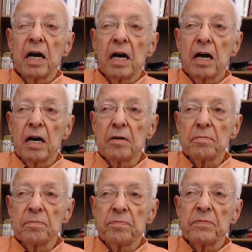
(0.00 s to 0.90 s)

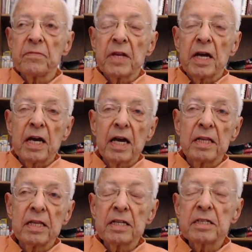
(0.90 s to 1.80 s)
Um,
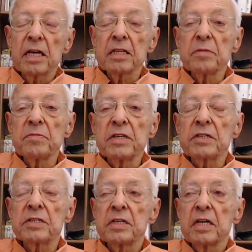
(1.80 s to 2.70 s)
and they tell them
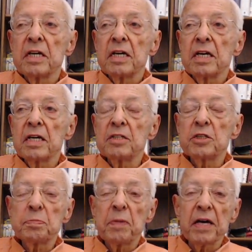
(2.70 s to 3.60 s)
this in
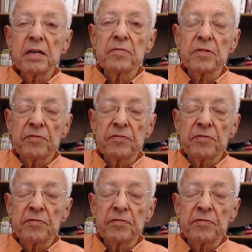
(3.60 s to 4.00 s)
spite of the